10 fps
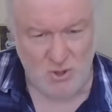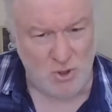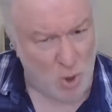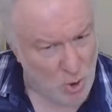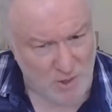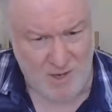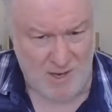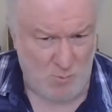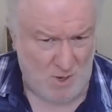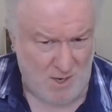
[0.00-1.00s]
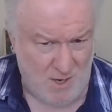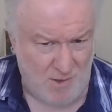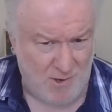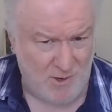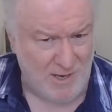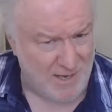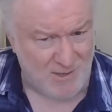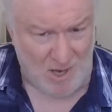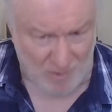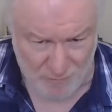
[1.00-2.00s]
Tolerate one another in
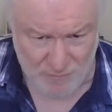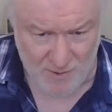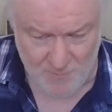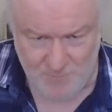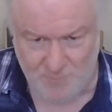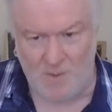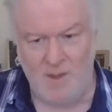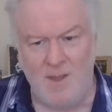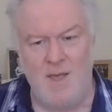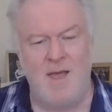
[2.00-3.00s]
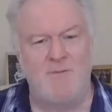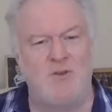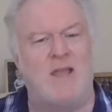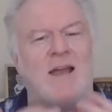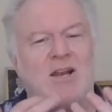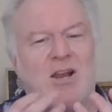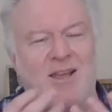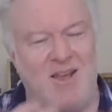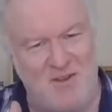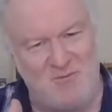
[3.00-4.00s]
love. If
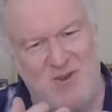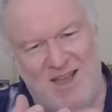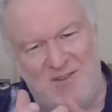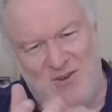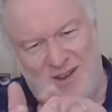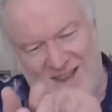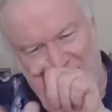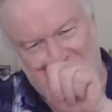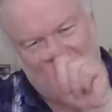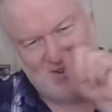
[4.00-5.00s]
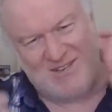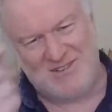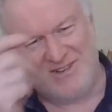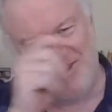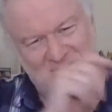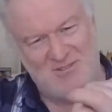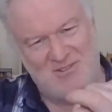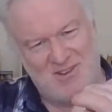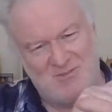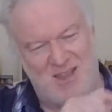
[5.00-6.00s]
you're going to turn it round
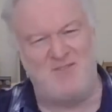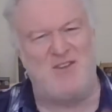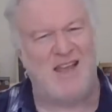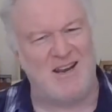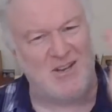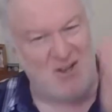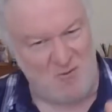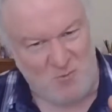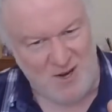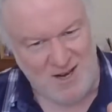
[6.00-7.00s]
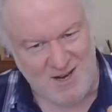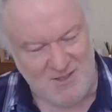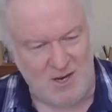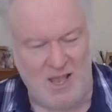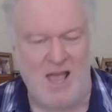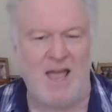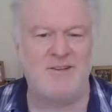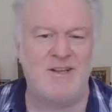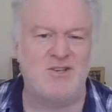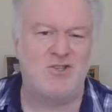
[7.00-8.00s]
the other way, if you can't love one another, at
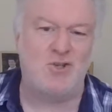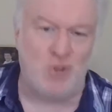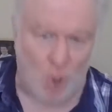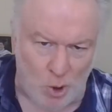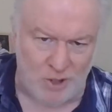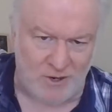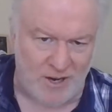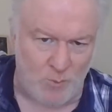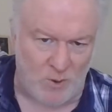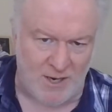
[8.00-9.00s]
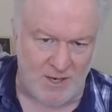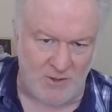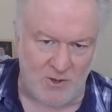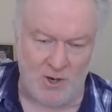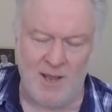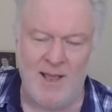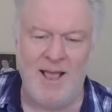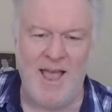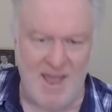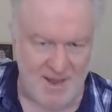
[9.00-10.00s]
least tolerate one another
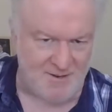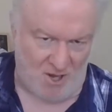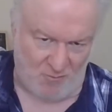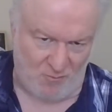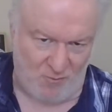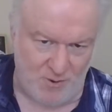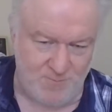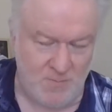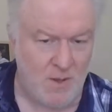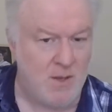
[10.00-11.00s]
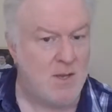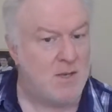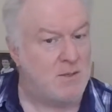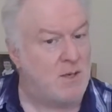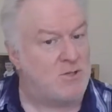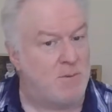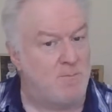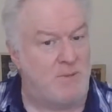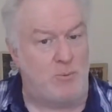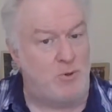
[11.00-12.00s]
in love. Now, some
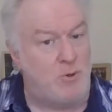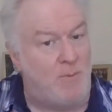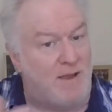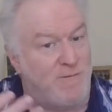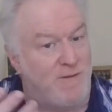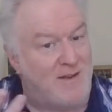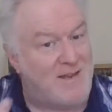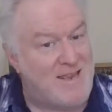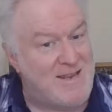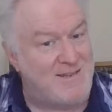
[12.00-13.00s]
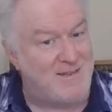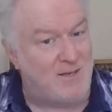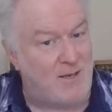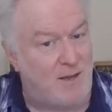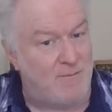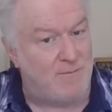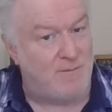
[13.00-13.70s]
people you might find it easy to love